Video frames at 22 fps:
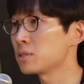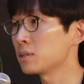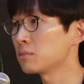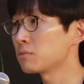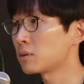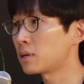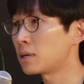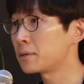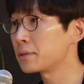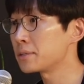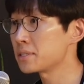
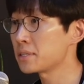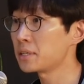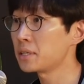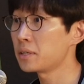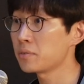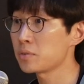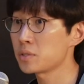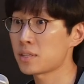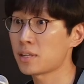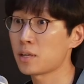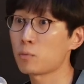set for
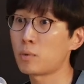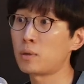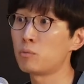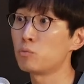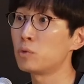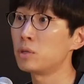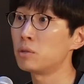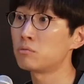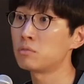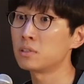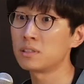ourselves that
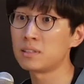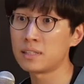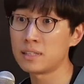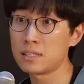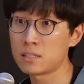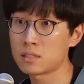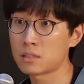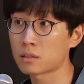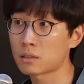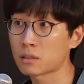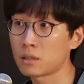when we
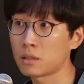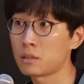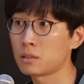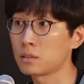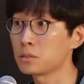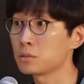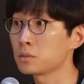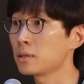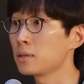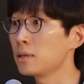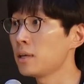release the
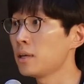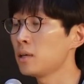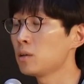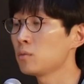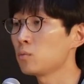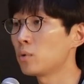code,